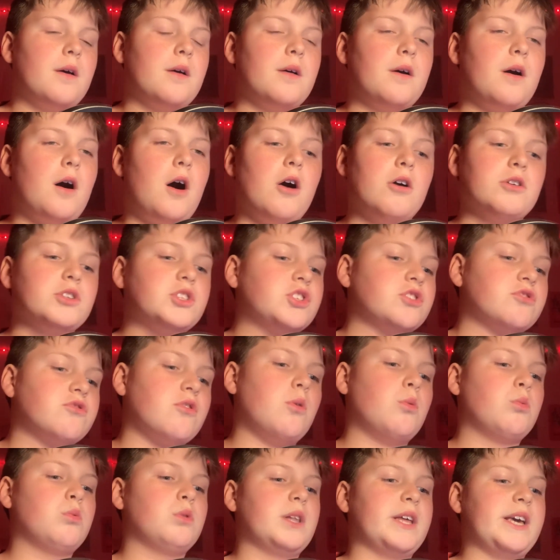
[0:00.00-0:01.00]
Hearts are
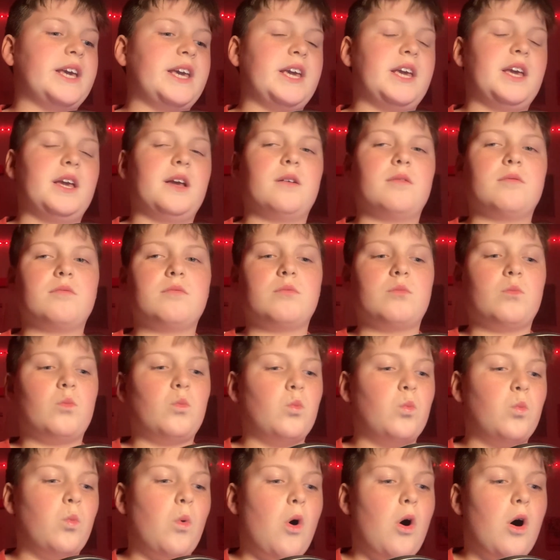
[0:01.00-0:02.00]
only,
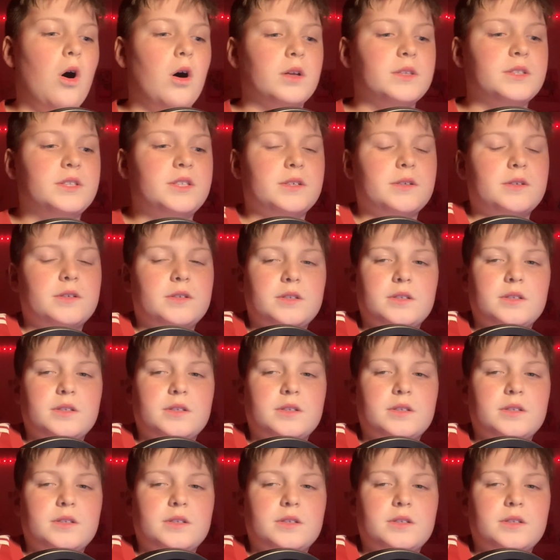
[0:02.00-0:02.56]
what,